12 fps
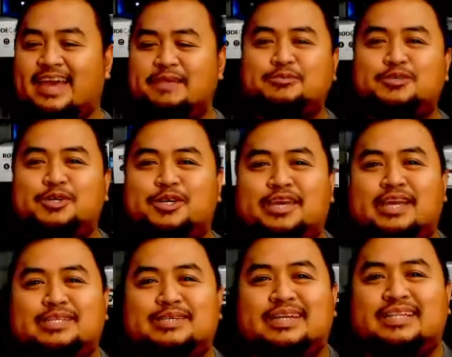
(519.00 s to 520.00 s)
I'm sure you
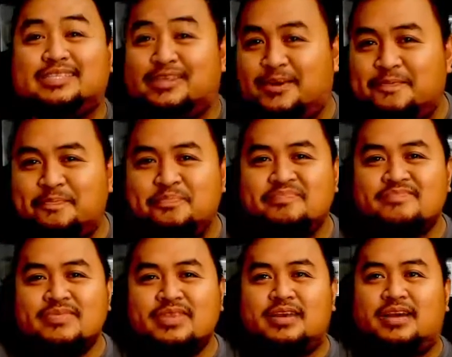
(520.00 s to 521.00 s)
can do it. So,
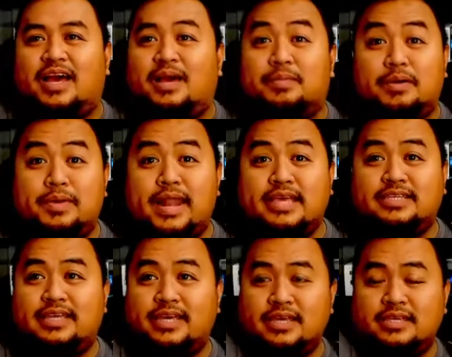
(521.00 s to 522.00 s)
um, have a nice
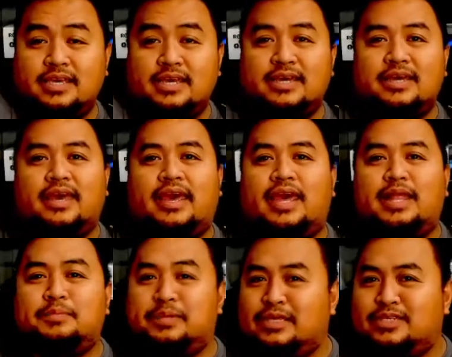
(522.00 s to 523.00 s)
day
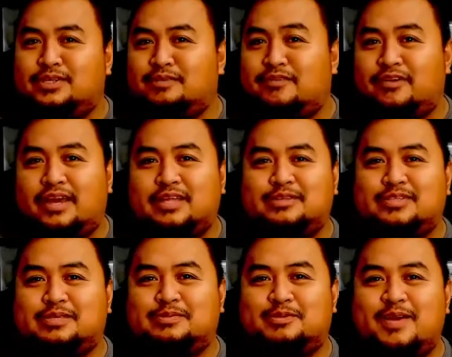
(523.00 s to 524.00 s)
and please don't forget to
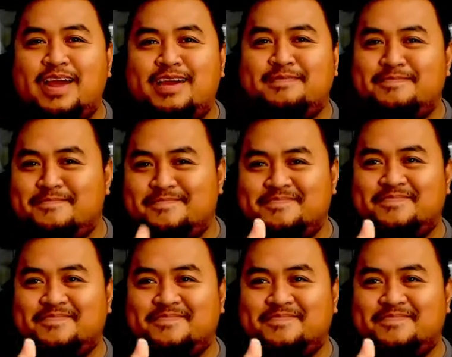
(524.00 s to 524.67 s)
subscribe.